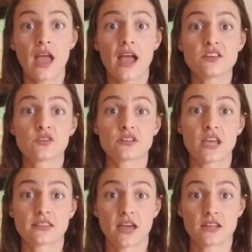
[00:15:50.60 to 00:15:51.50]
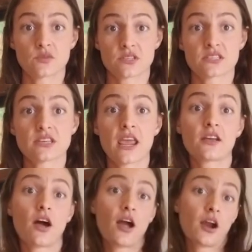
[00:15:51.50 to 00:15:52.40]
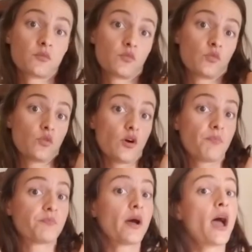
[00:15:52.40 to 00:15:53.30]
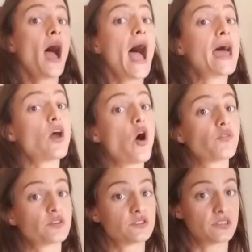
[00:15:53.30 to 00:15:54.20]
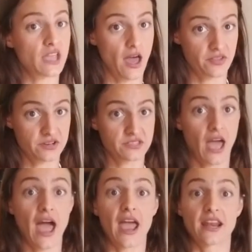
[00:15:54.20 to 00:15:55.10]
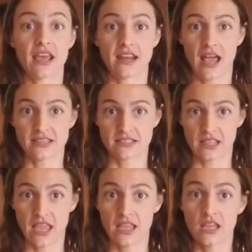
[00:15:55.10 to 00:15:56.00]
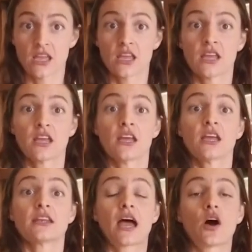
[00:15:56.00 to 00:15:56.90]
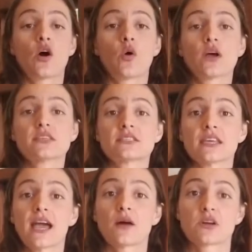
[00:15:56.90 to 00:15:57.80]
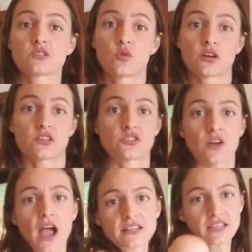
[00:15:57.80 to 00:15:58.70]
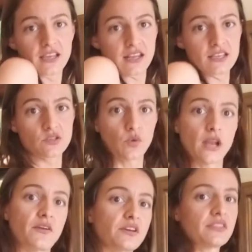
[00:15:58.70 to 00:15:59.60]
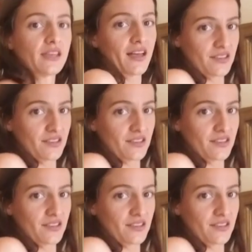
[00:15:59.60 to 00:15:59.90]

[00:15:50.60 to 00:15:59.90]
And you could take that into a snake arm, whoop, and over to the other side and isolate. Now, see how much more distracting it is when everything